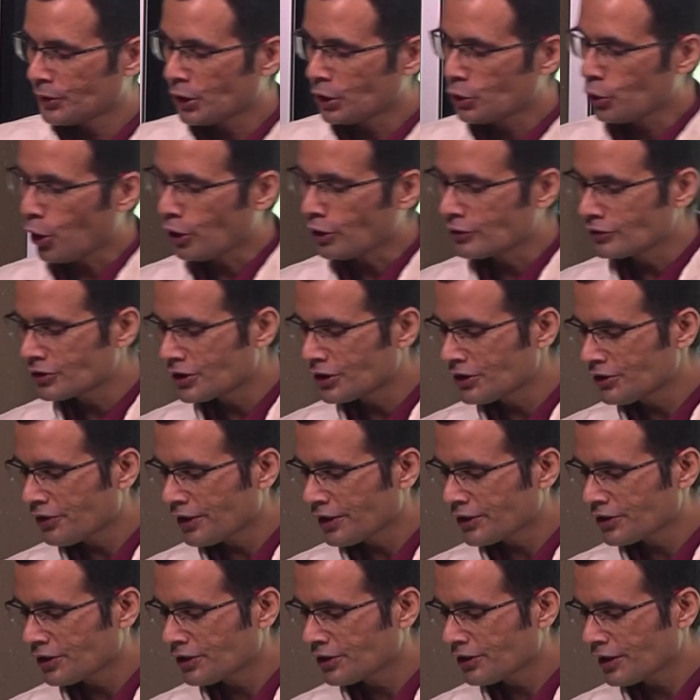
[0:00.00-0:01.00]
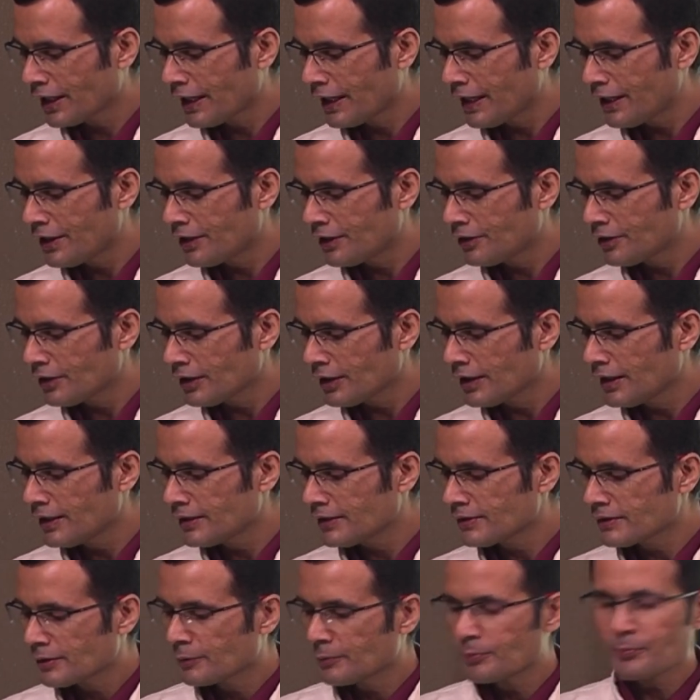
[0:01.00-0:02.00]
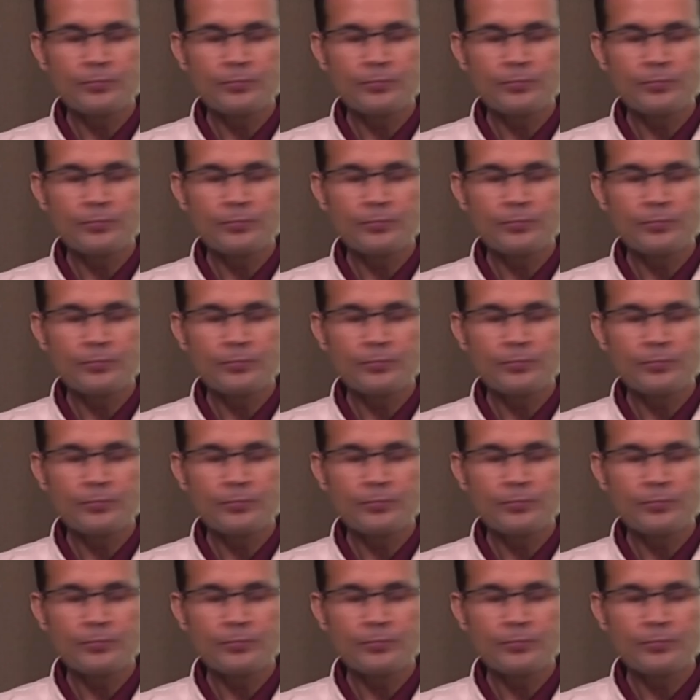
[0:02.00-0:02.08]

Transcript: The concentration gradient is